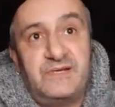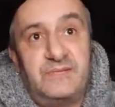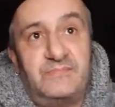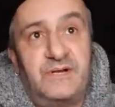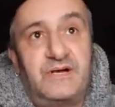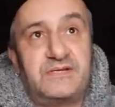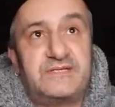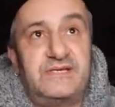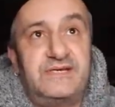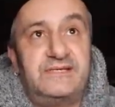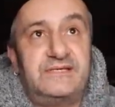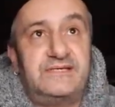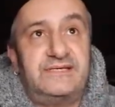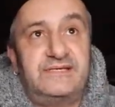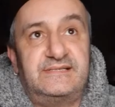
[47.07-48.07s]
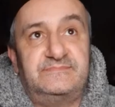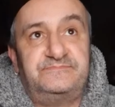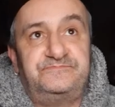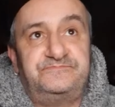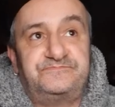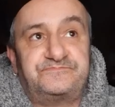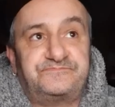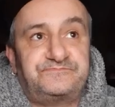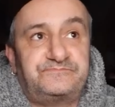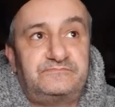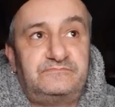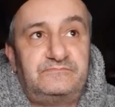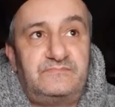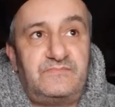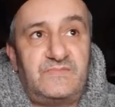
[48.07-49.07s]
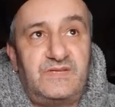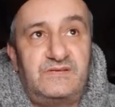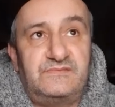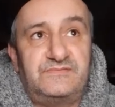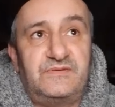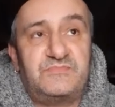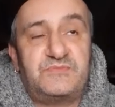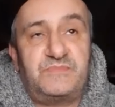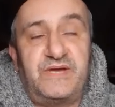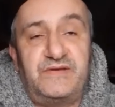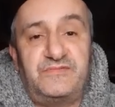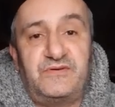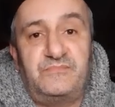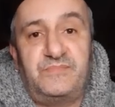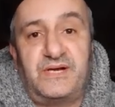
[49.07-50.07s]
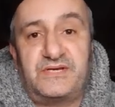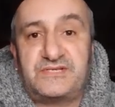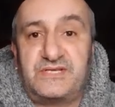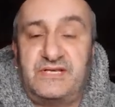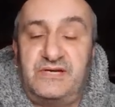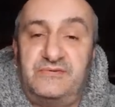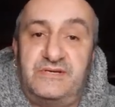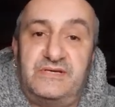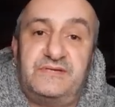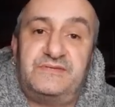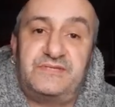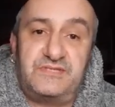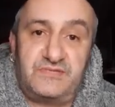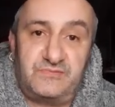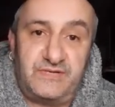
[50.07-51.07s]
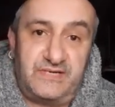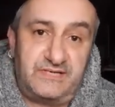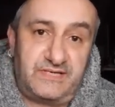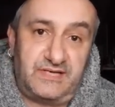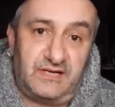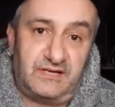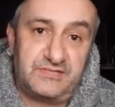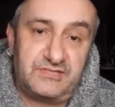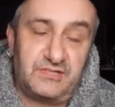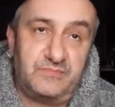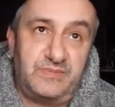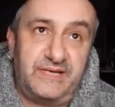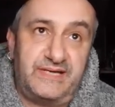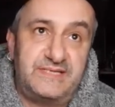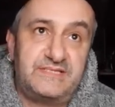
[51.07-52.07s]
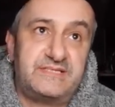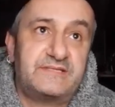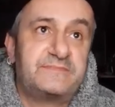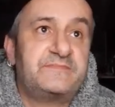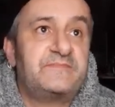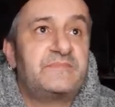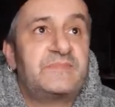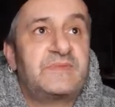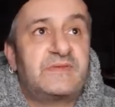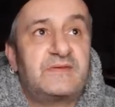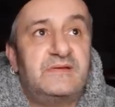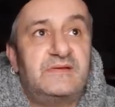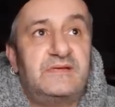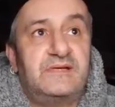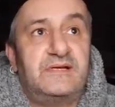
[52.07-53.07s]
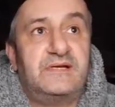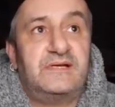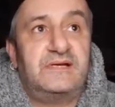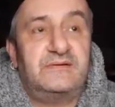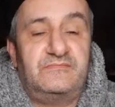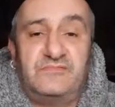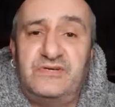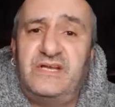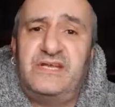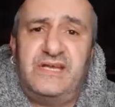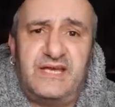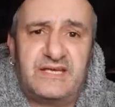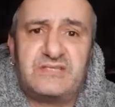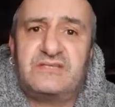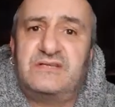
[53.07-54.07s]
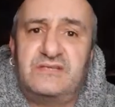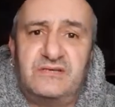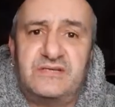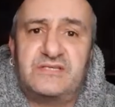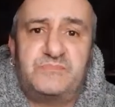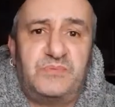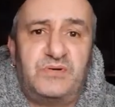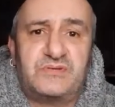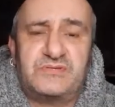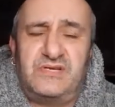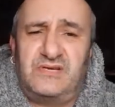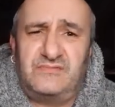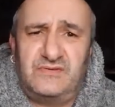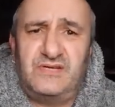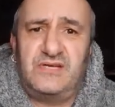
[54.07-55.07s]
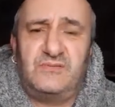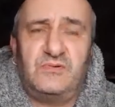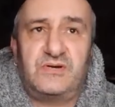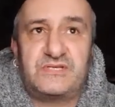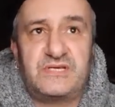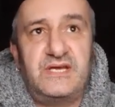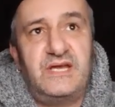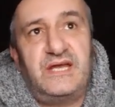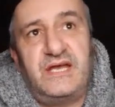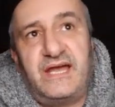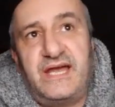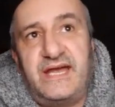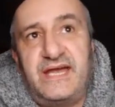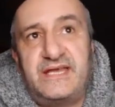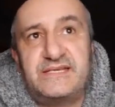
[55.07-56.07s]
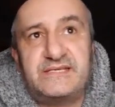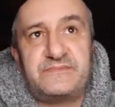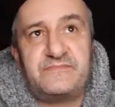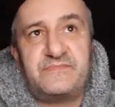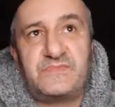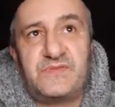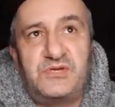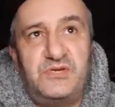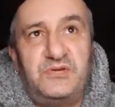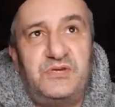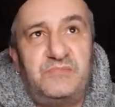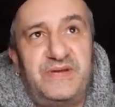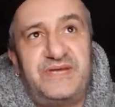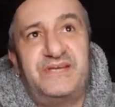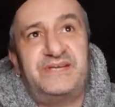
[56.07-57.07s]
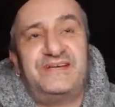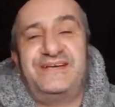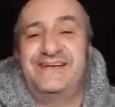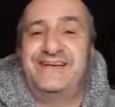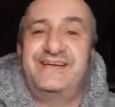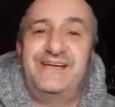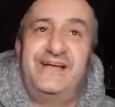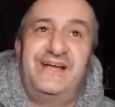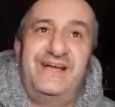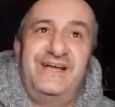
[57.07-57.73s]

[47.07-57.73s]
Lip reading: Martin from Spain, from Barcelona. This is where the card took place. Really excellent night's boxing. It really was. And you can make a...